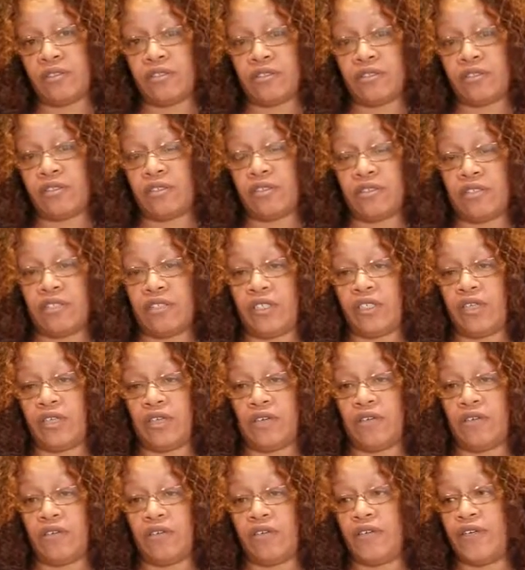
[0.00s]
or, you
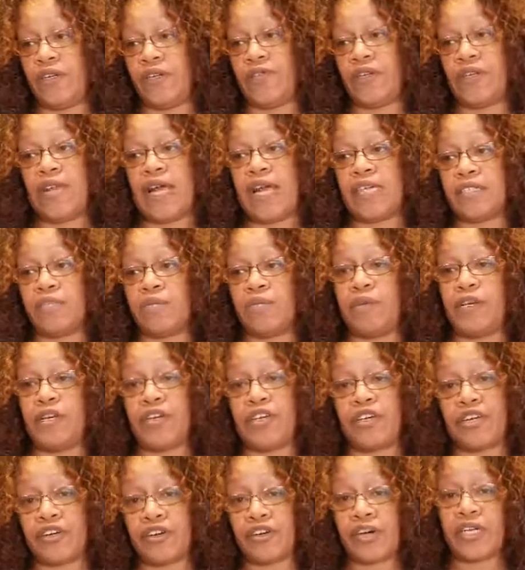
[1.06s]
know, even if it lasted me a
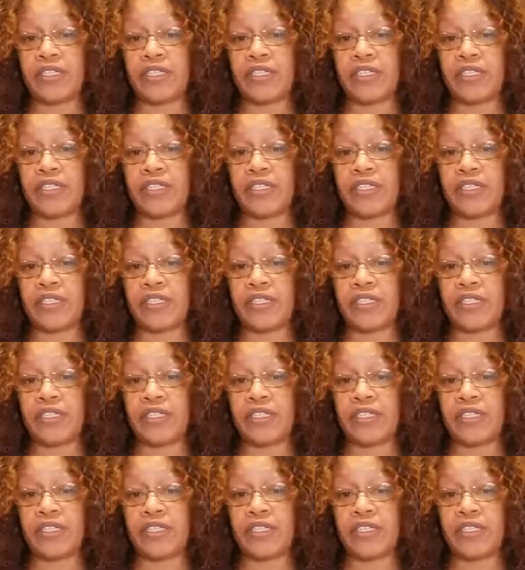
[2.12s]
year,